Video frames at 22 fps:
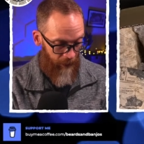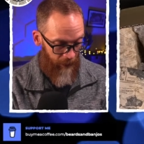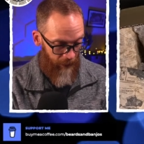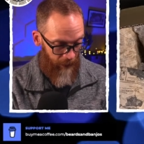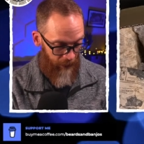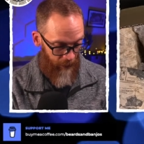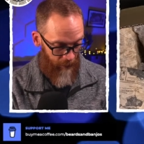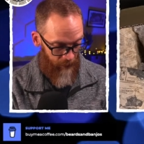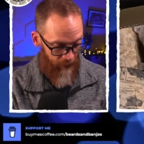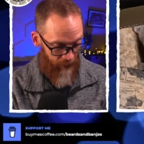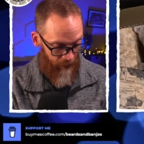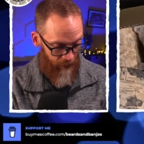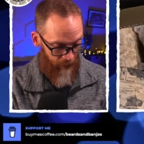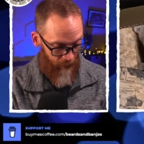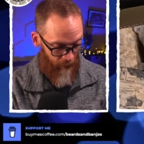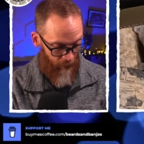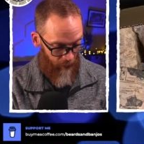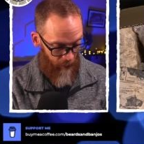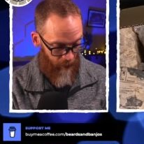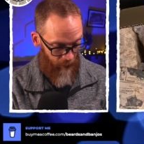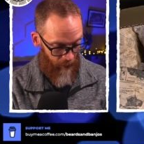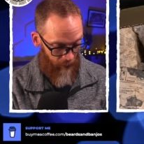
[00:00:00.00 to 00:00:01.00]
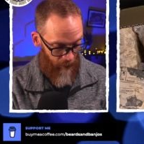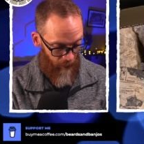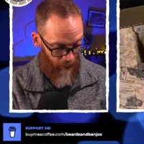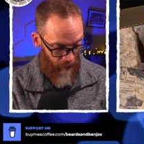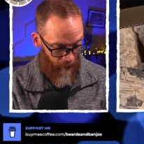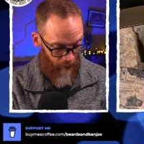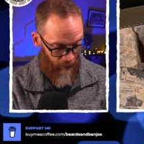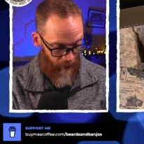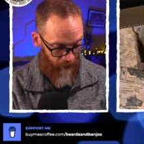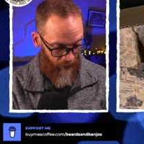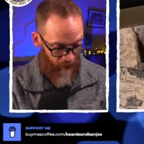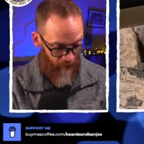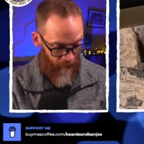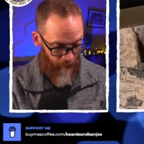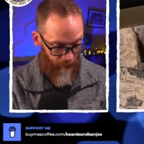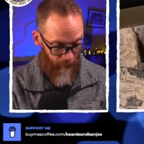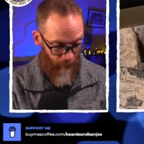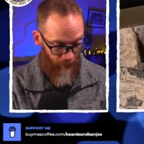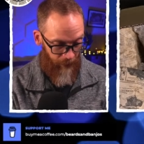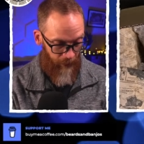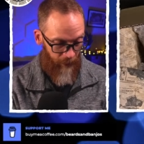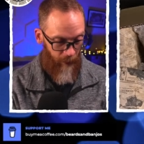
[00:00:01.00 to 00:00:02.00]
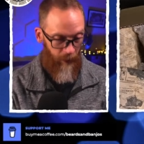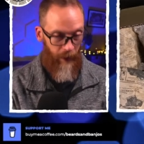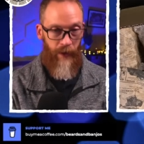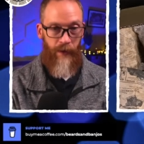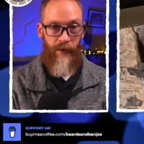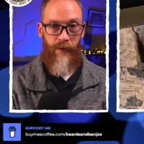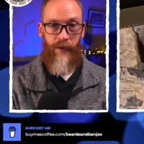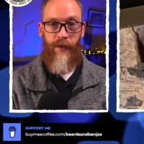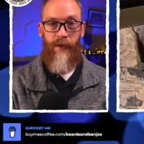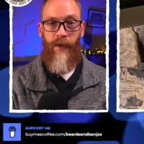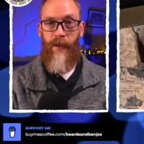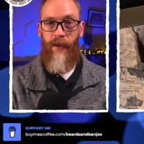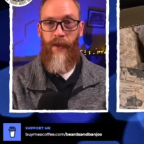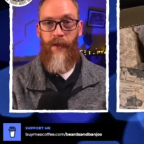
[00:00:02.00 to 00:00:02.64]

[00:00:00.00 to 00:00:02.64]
hemp seed oil, argan fragrance.